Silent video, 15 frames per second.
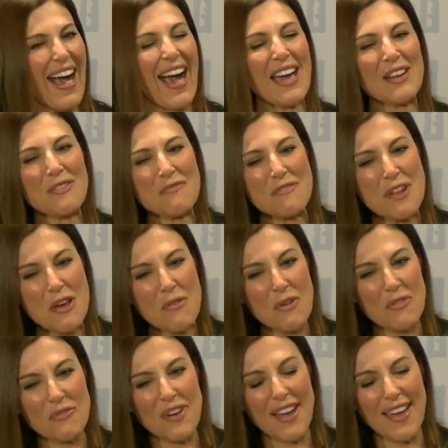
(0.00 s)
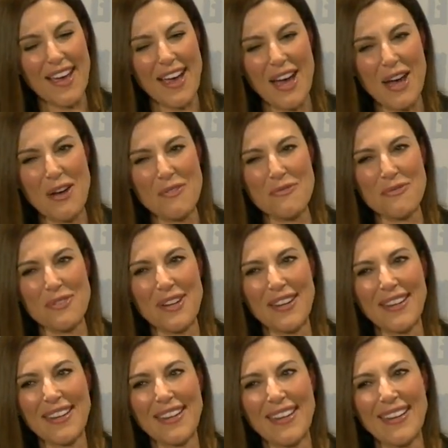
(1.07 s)
I don't know if I have
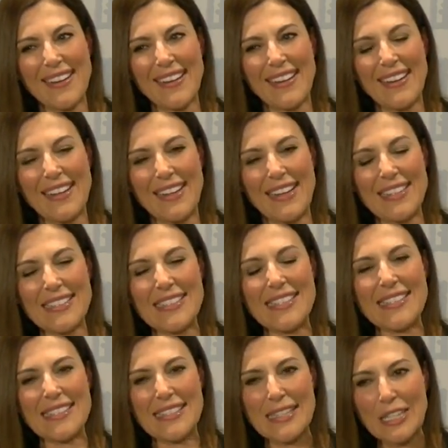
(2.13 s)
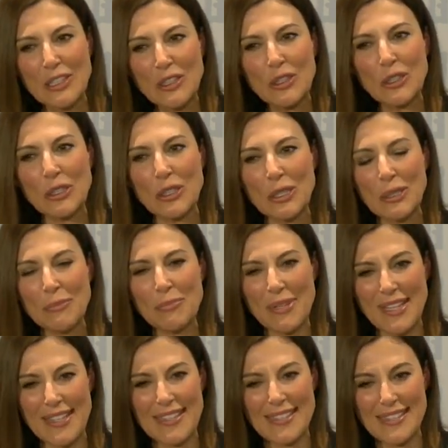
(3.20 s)
a single
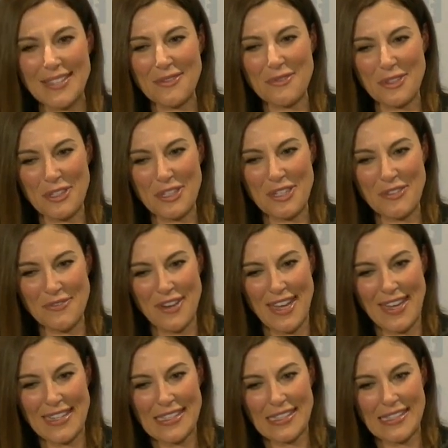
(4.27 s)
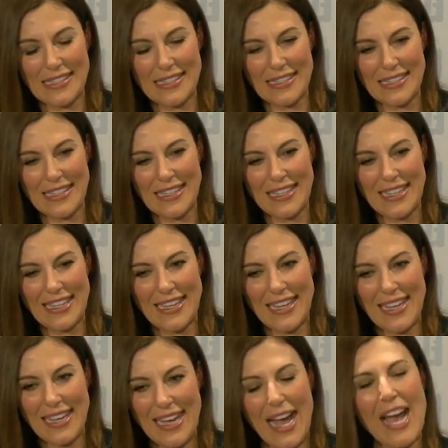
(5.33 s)
piece of good advice.
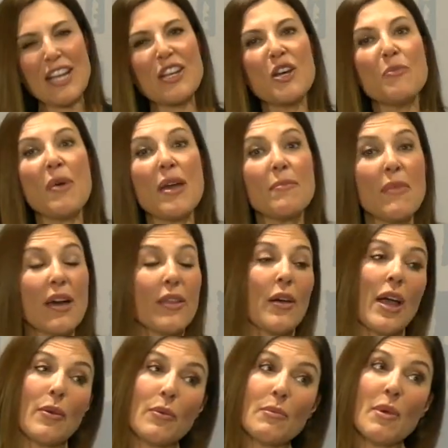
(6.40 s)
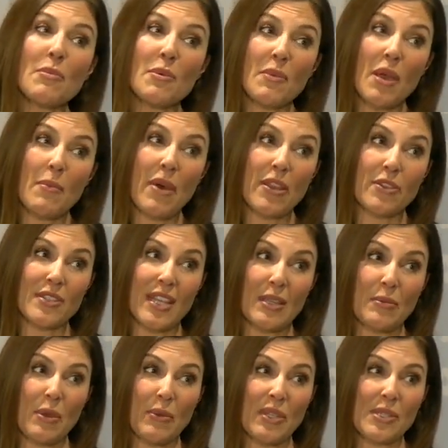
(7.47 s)
I remember my mother
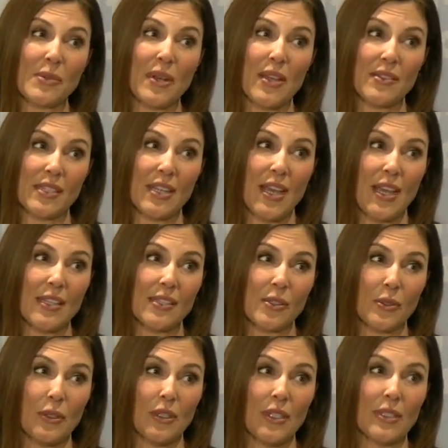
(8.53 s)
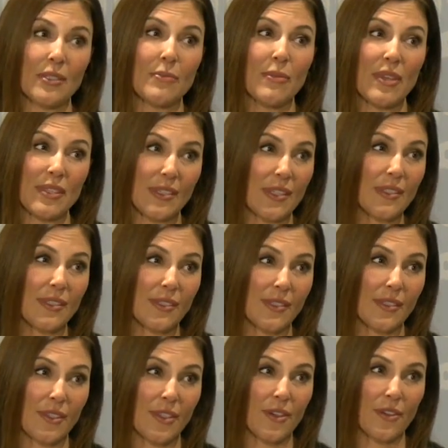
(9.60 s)
telling me once when I was in high school, and
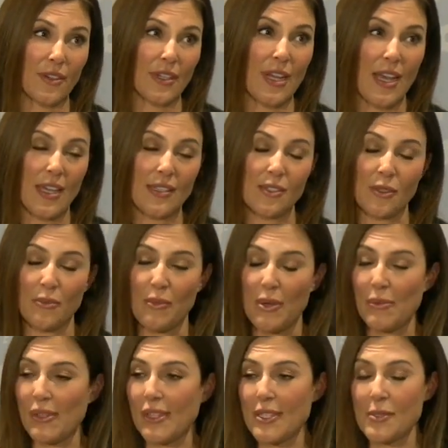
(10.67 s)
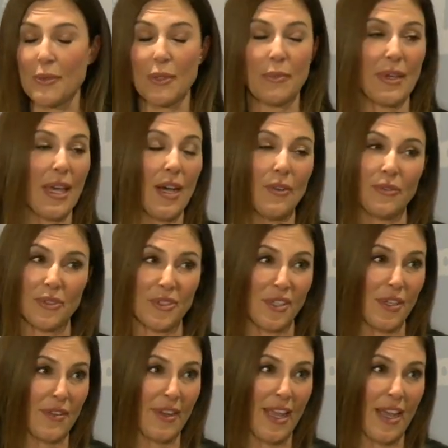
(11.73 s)
since you're in high school, maybe this will be helpful
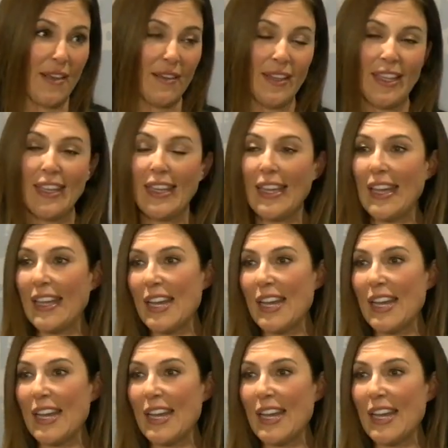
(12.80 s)
to you now. And I